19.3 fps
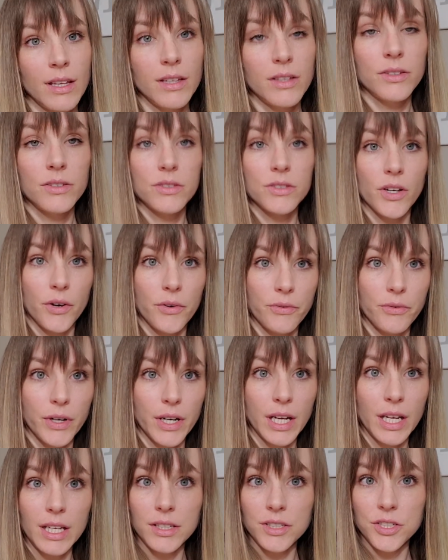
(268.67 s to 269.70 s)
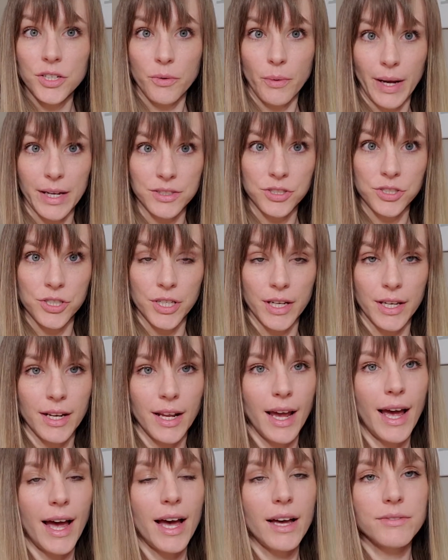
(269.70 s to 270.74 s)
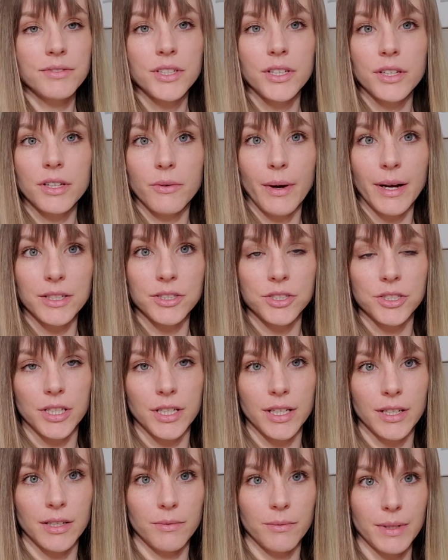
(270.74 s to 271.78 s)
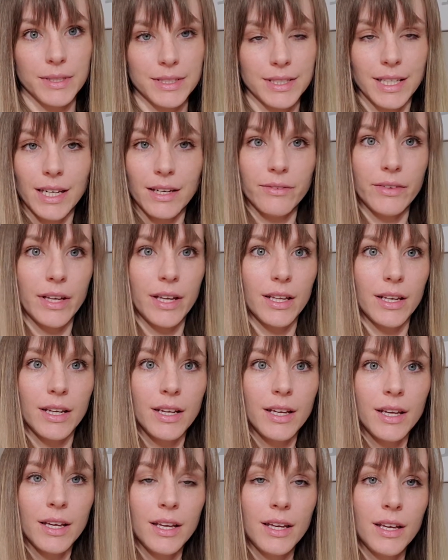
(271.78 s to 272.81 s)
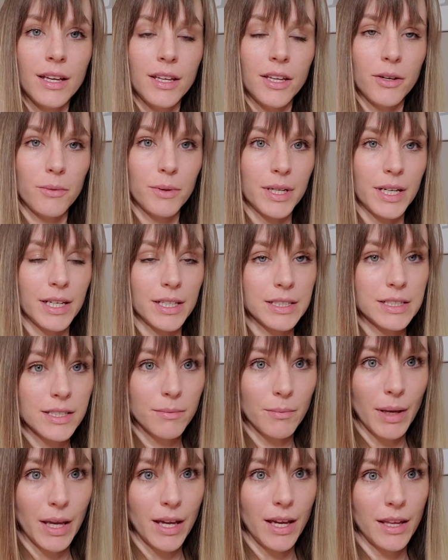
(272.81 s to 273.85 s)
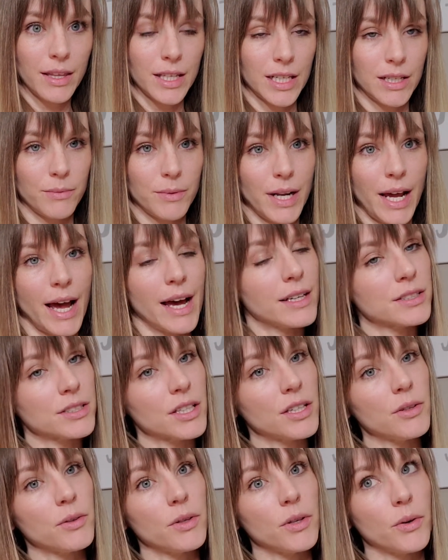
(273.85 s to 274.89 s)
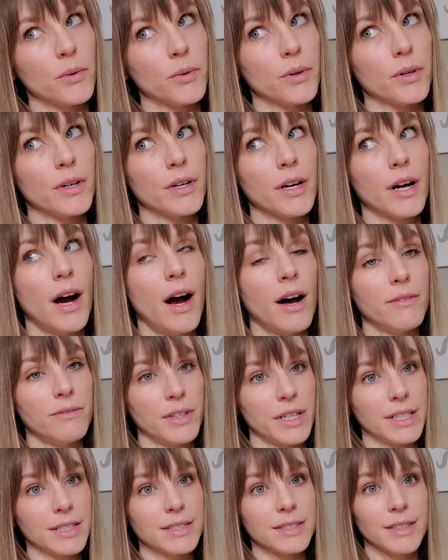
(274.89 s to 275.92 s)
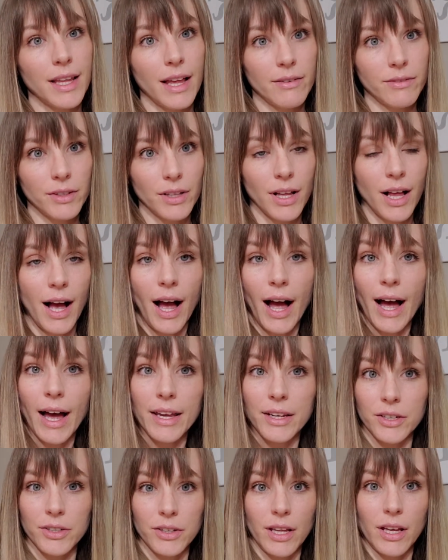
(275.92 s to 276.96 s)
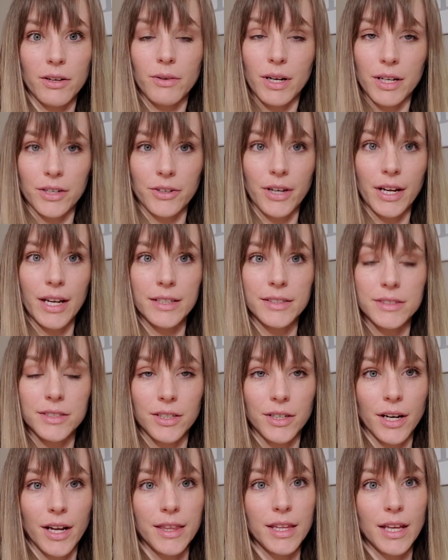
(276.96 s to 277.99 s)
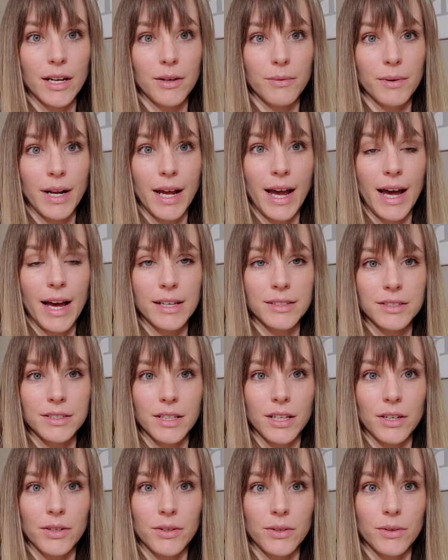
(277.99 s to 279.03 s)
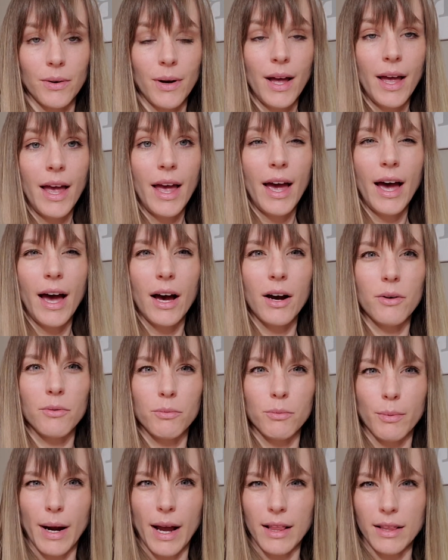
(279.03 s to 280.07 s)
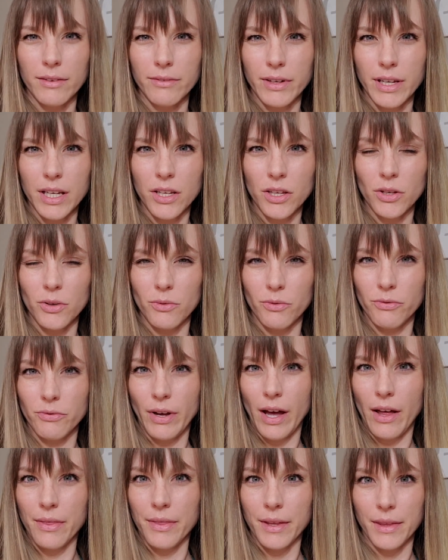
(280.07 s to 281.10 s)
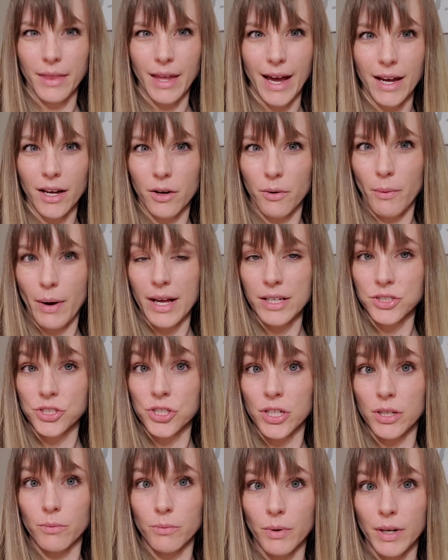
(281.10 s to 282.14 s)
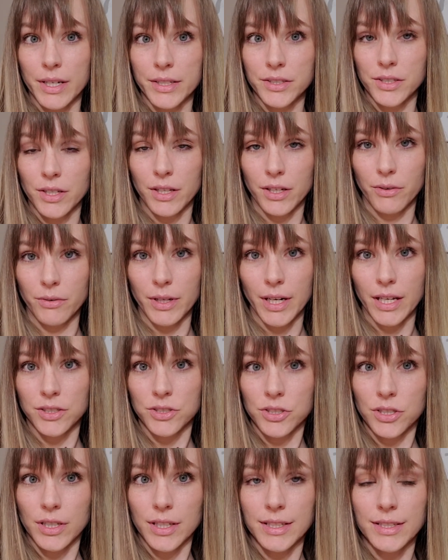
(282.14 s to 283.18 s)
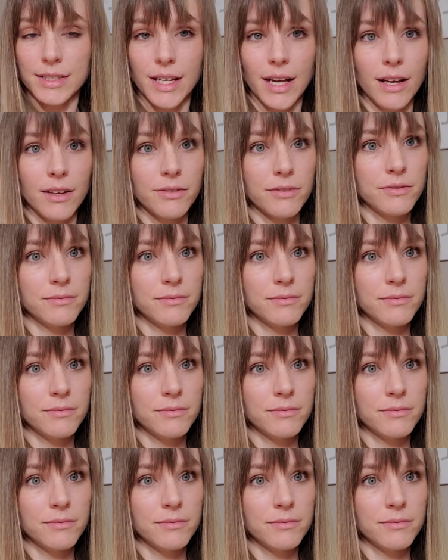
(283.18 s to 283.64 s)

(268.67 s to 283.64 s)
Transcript: So for each question, after the question was given, you would hit submit, and then it would ask you your confidence level, high or low on your answer. And then it would ask you how relevant you felt that that question was to the credential itself,